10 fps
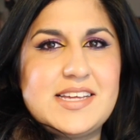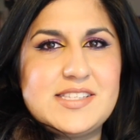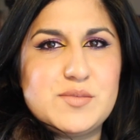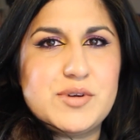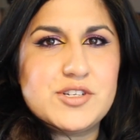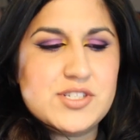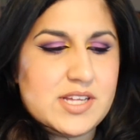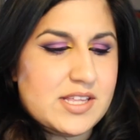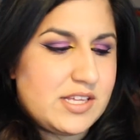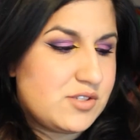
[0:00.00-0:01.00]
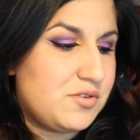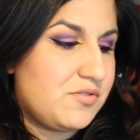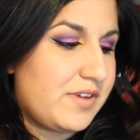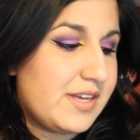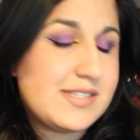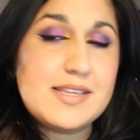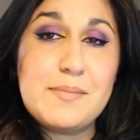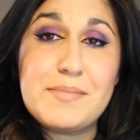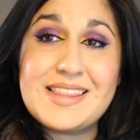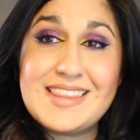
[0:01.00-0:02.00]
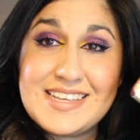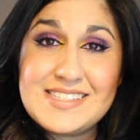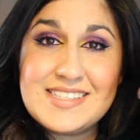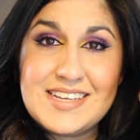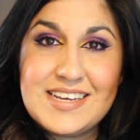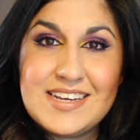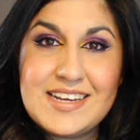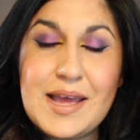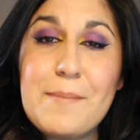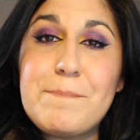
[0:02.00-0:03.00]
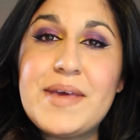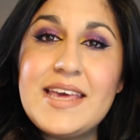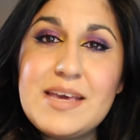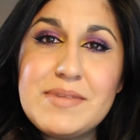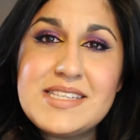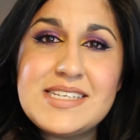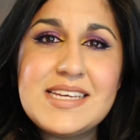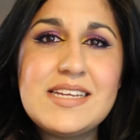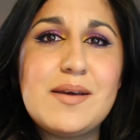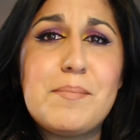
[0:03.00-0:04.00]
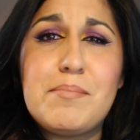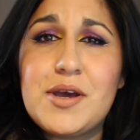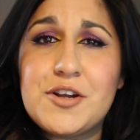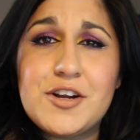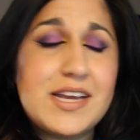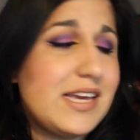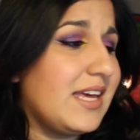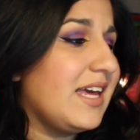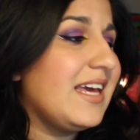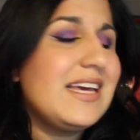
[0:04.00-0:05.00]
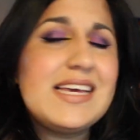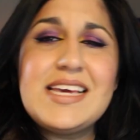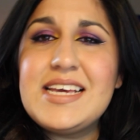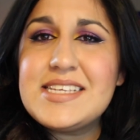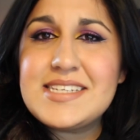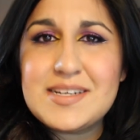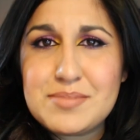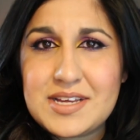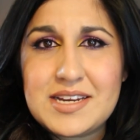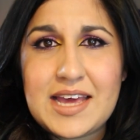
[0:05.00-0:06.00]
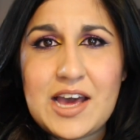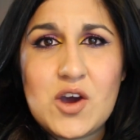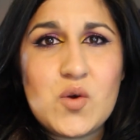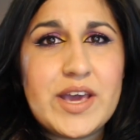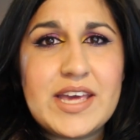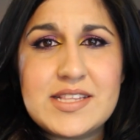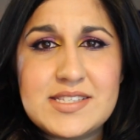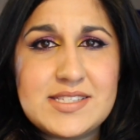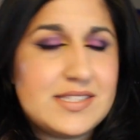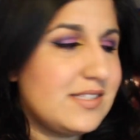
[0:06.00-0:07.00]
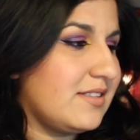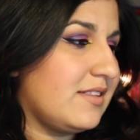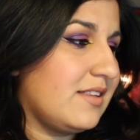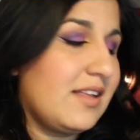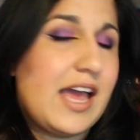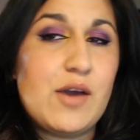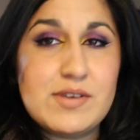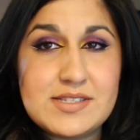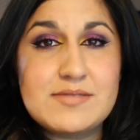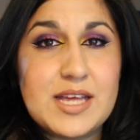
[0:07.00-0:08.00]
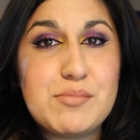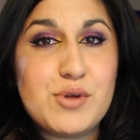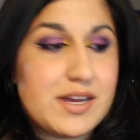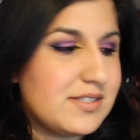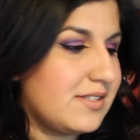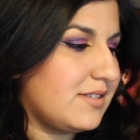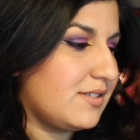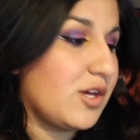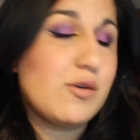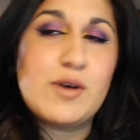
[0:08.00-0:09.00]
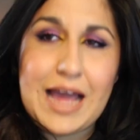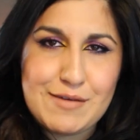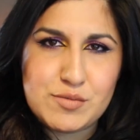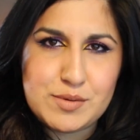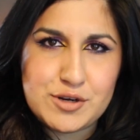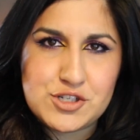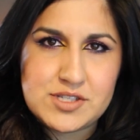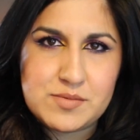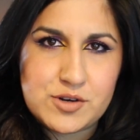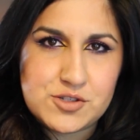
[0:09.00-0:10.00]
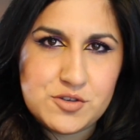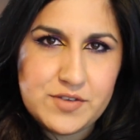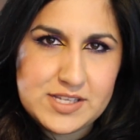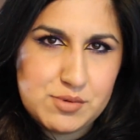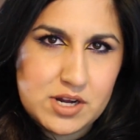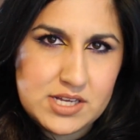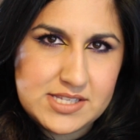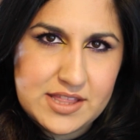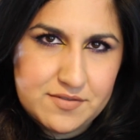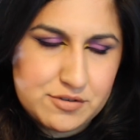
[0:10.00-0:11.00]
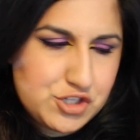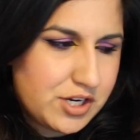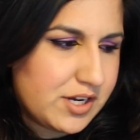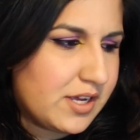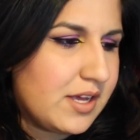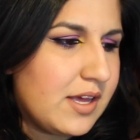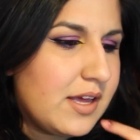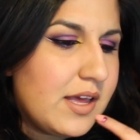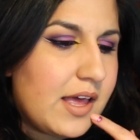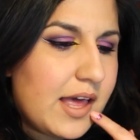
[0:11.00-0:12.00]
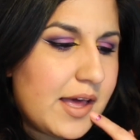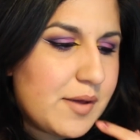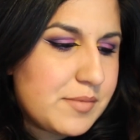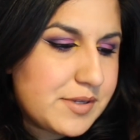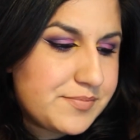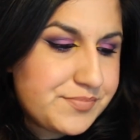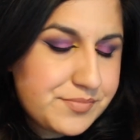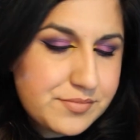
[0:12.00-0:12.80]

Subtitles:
then to purchase anything Too Faced, but this thing, pigmented, buttery, easy to blend out, I was impressed. So I will be purchasing more Too Faced products in the future. Oh